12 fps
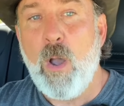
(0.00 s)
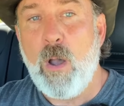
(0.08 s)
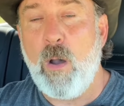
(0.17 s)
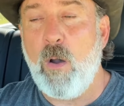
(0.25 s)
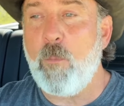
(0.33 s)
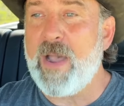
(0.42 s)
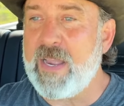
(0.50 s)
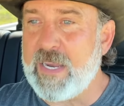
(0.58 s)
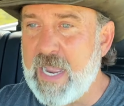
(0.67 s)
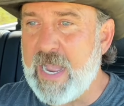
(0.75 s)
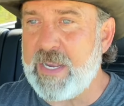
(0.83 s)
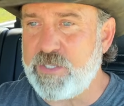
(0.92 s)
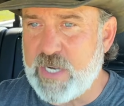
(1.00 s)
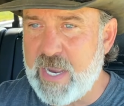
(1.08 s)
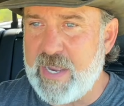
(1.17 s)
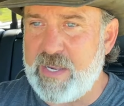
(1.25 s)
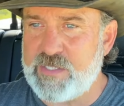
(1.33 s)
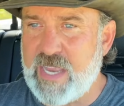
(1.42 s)
Oh my gosh,
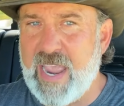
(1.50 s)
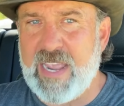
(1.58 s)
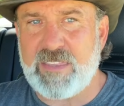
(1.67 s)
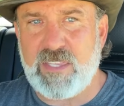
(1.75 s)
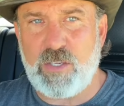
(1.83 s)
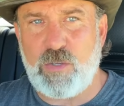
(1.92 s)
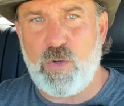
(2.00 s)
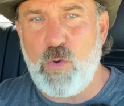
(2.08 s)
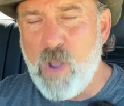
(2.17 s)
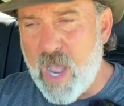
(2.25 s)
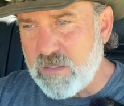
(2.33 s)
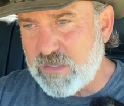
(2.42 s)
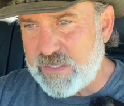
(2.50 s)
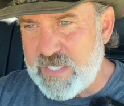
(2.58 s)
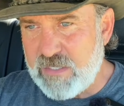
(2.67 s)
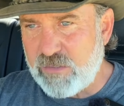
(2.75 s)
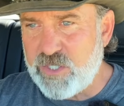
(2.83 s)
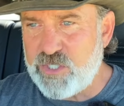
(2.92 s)
guys, at the New Holland
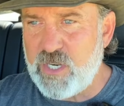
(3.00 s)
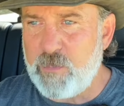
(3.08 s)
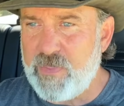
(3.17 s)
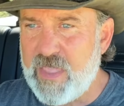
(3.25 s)
dealership,